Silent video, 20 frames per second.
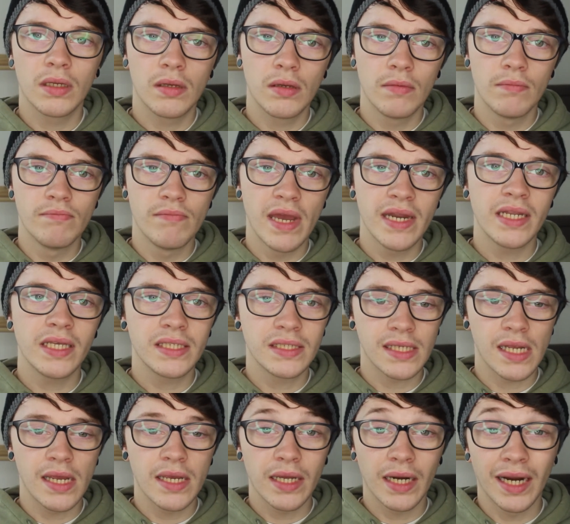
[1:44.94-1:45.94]
Many
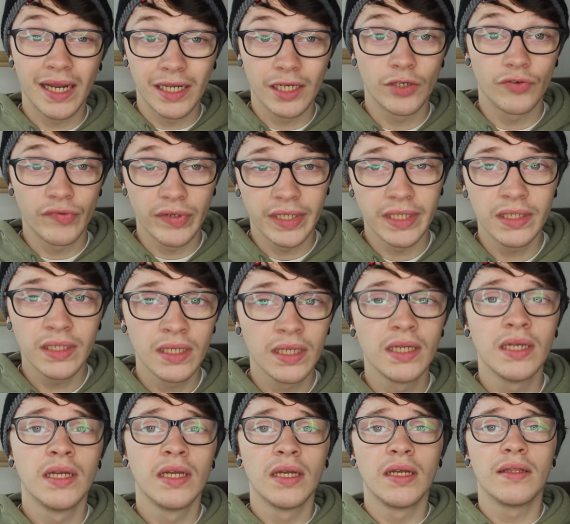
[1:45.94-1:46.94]
say, and I agree,
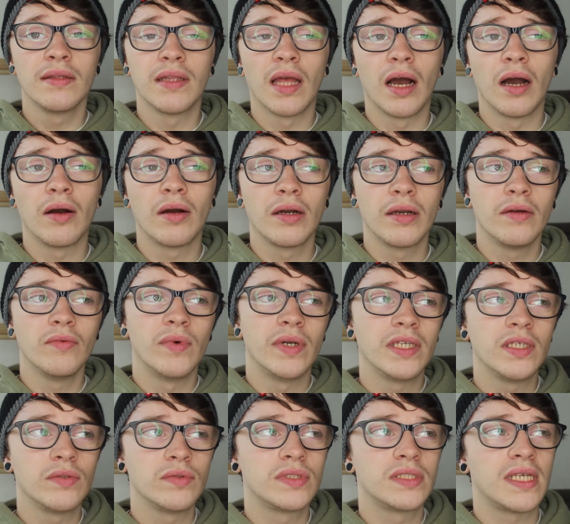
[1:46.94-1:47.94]
that when
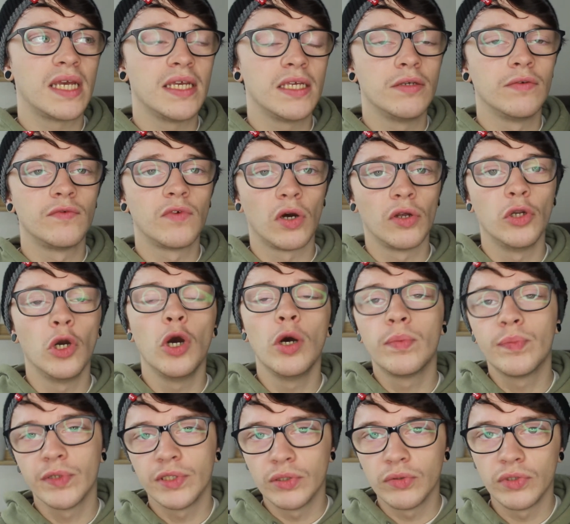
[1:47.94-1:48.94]
you say you've got an
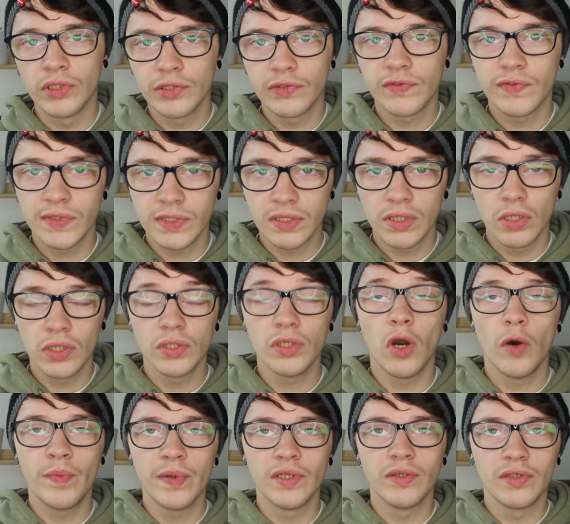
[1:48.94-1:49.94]
Open
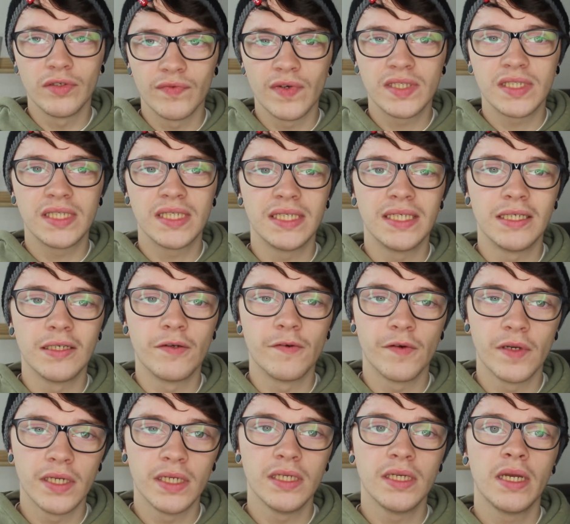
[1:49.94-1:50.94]
University
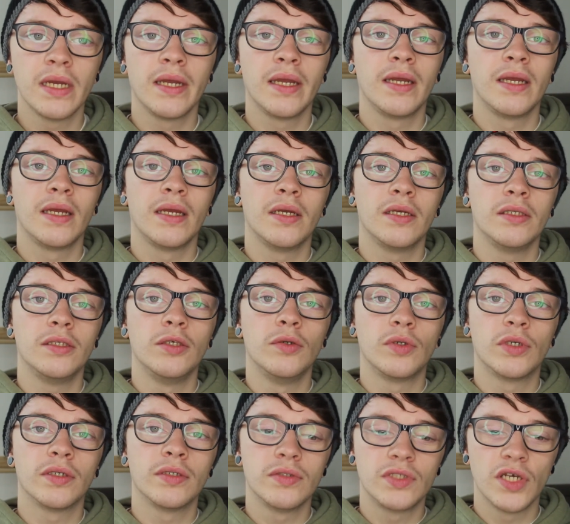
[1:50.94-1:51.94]
degree, you
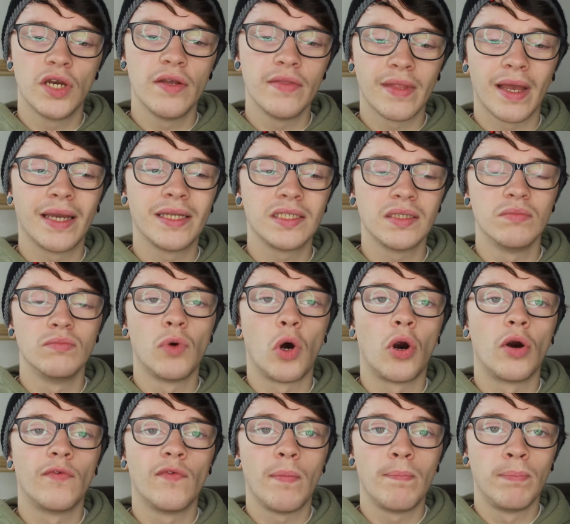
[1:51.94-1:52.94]
can turn that into more
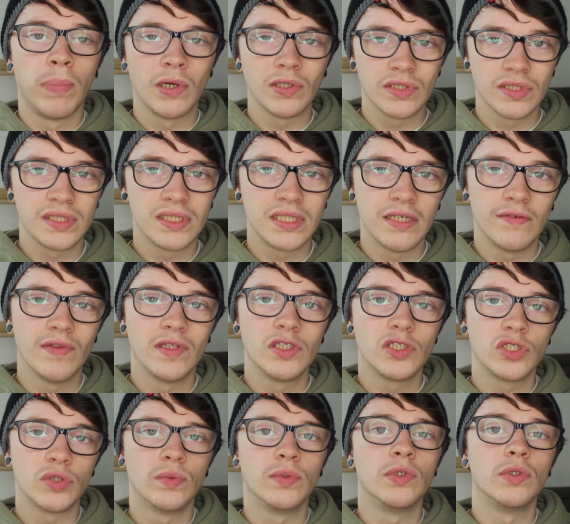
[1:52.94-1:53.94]
of a positive than
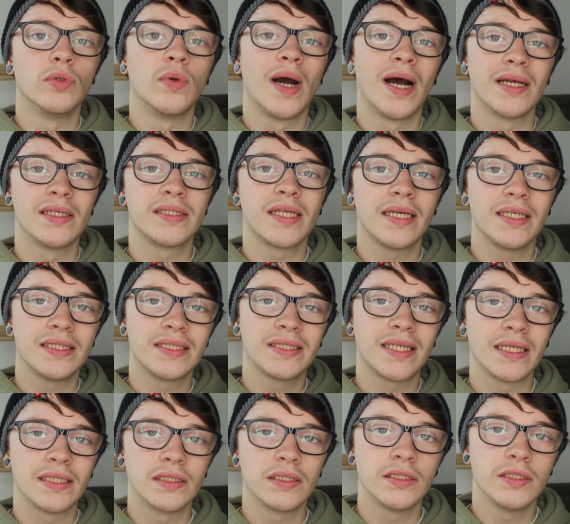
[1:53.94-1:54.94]
someone who has a
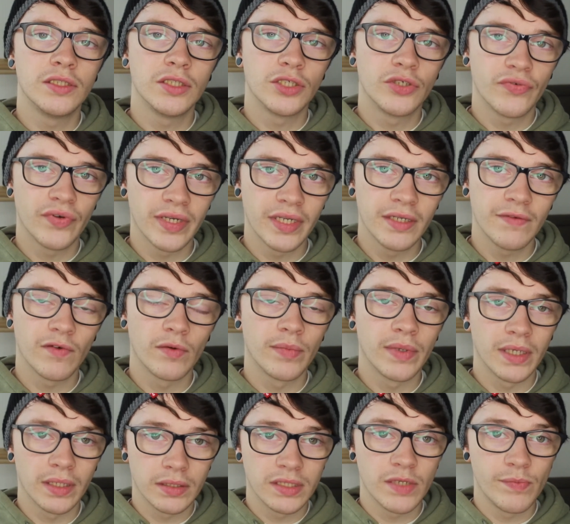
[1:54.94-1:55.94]
standard degree from a
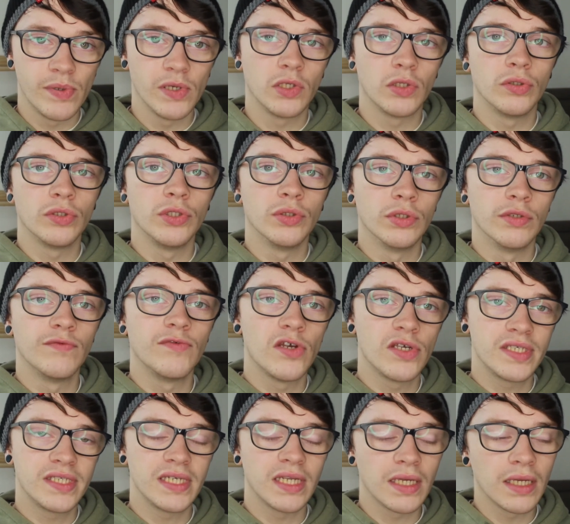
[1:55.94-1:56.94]
typical
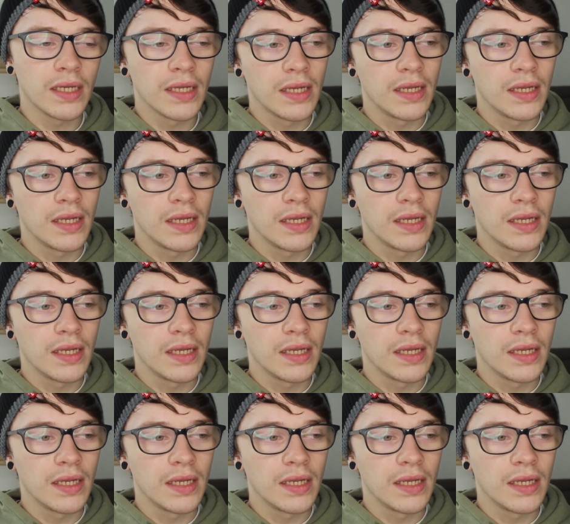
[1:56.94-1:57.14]
university.